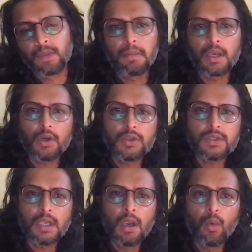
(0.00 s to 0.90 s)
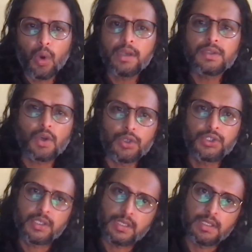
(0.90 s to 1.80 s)
Because what is
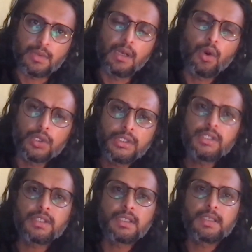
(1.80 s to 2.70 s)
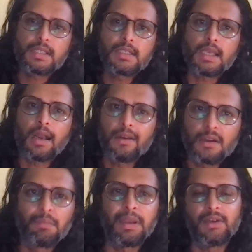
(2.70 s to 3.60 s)
consciousness? Well, consciousness is
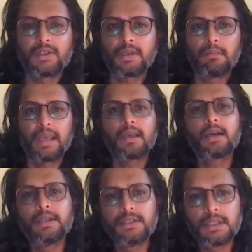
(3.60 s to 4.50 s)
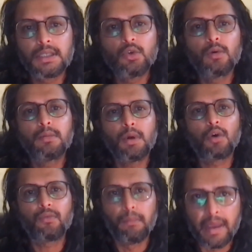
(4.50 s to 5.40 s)
underpinned by a continuum
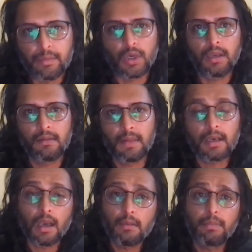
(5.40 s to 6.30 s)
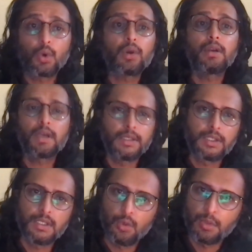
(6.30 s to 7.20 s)
of memory, an unbroken
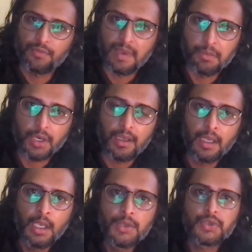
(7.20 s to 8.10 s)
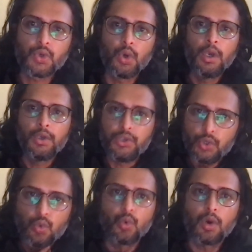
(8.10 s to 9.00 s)
continuum of memory. So,
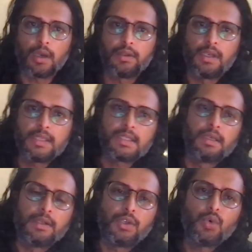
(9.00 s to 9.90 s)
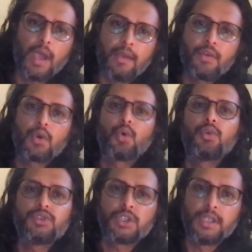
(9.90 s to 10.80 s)
you, the listener, you have your
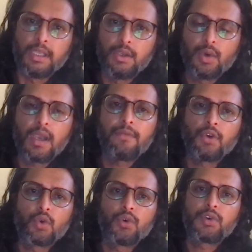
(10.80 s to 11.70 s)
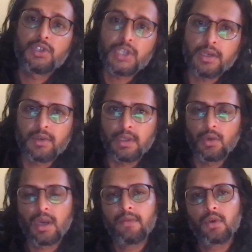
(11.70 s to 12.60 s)
own journey, you have your own trajectory,
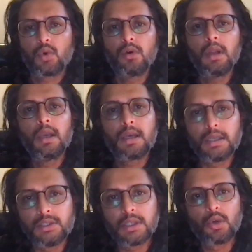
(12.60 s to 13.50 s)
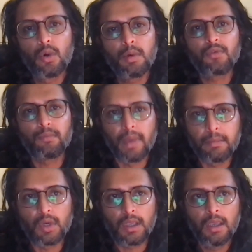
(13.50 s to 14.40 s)
you have your own continuum of
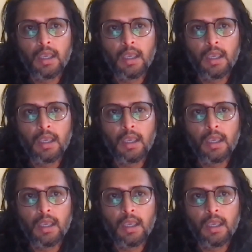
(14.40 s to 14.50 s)
memory.